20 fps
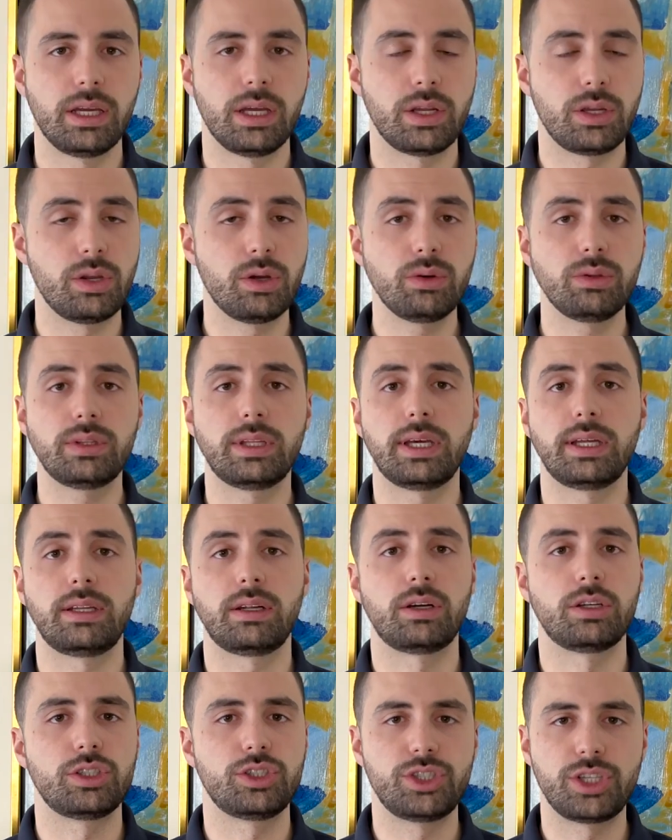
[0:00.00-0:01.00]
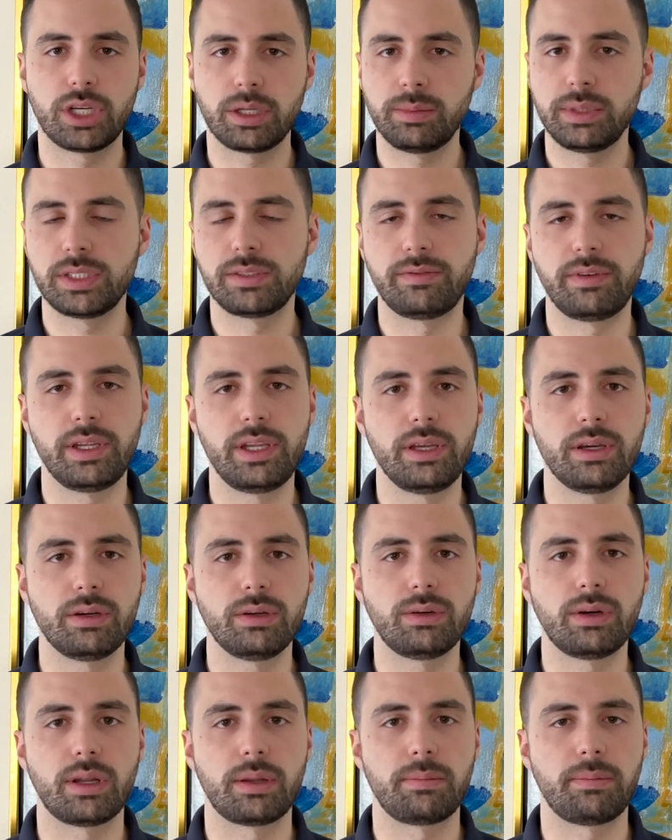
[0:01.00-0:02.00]
Note that on Jeremy's
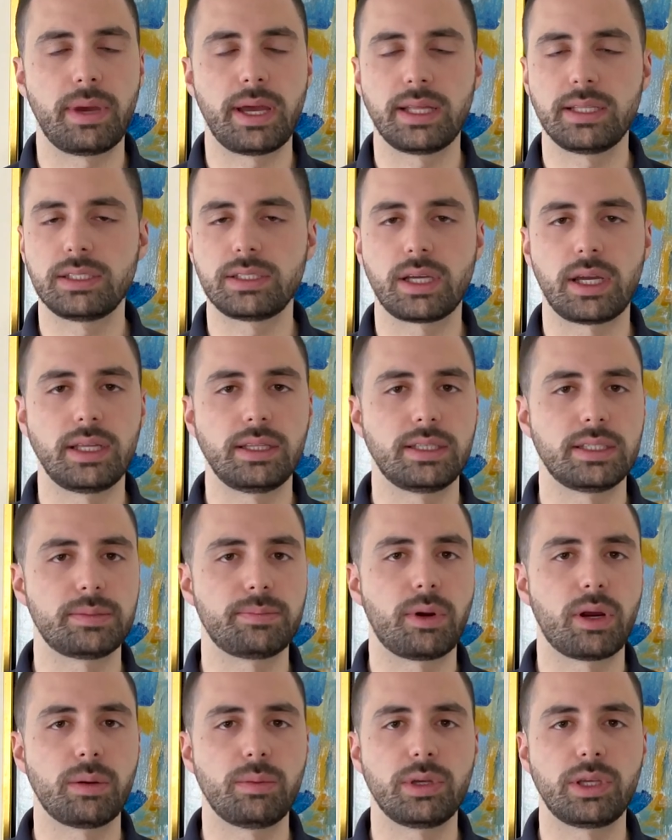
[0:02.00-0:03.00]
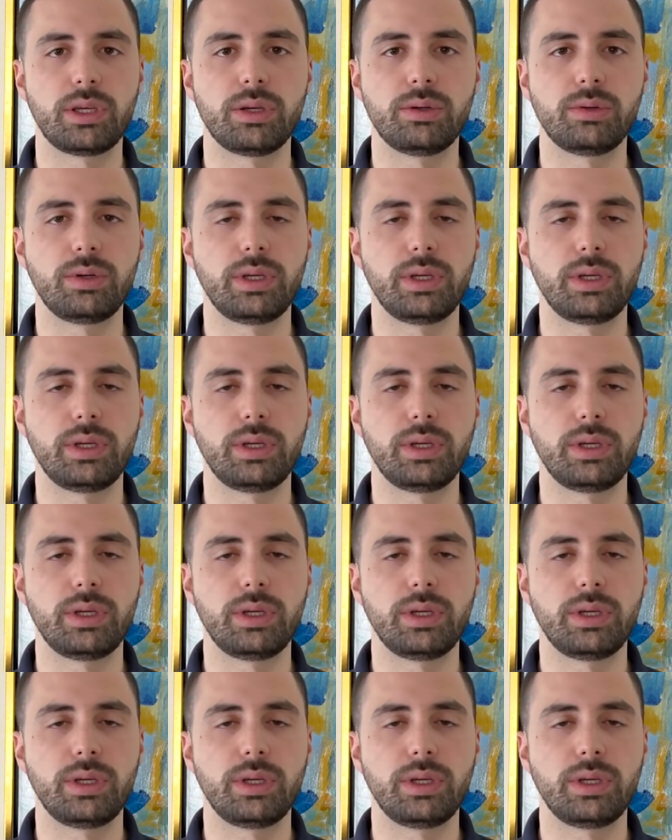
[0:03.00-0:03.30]
video at Mad Scientist Barbecue,